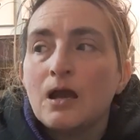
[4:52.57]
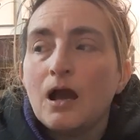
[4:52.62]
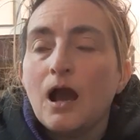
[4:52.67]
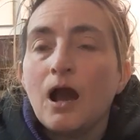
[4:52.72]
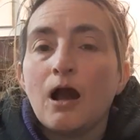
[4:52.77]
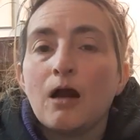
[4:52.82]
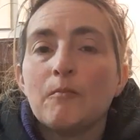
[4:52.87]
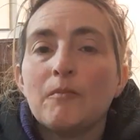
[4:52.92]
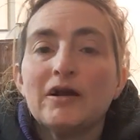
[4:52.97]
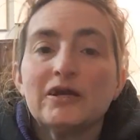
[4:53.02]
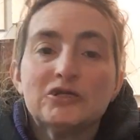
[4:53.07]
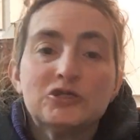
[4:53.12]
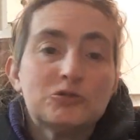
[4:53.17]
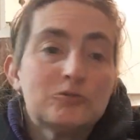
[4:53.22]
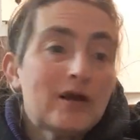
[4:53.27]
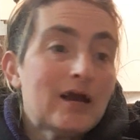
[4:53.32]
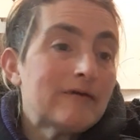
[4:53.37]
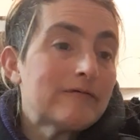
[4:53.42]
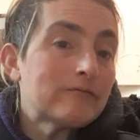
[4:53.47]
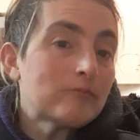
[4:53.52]
Um, I do
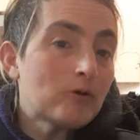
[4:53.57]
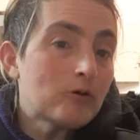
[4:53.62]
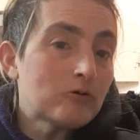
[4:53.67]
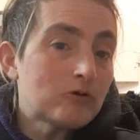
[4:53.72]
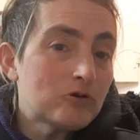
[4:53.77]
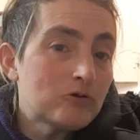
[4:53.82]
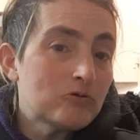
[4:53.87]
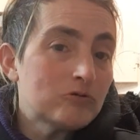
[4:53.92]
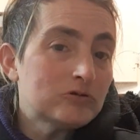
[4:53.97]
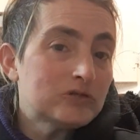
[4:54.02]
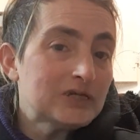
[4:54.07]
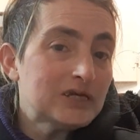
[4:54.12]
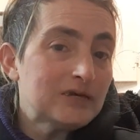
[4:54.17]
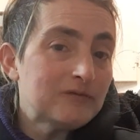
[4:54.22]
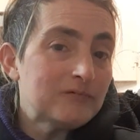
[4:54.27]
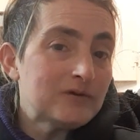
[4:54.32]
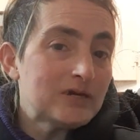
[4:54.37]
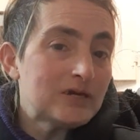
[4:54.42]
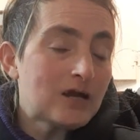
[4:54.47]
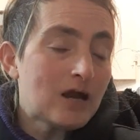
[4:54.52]
have Roku
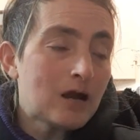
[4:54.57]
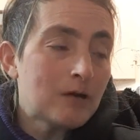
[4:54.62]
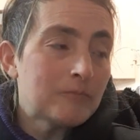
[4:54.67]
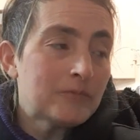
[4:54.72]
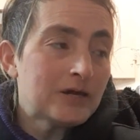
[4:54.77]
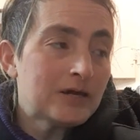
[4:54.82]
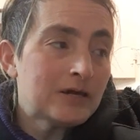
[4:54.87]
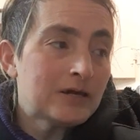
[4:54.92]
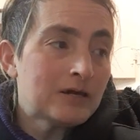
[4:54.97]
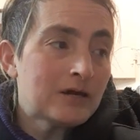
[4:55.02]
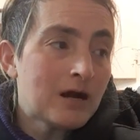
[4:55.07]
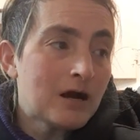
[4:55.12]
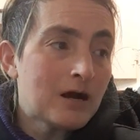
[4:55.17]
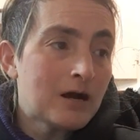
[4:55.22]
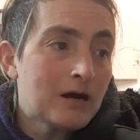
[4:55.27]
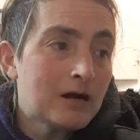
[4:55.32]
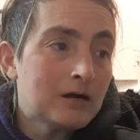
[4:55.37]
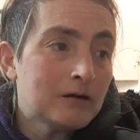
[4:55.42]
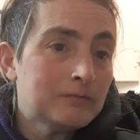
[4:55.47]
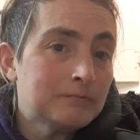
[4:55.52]
TV coming.
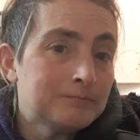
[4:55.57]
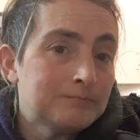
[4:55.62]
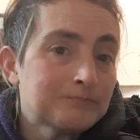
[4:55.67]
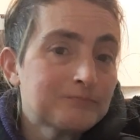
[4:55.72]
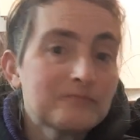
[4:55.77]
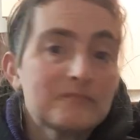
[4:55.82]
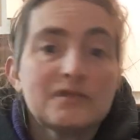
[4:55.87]
Um,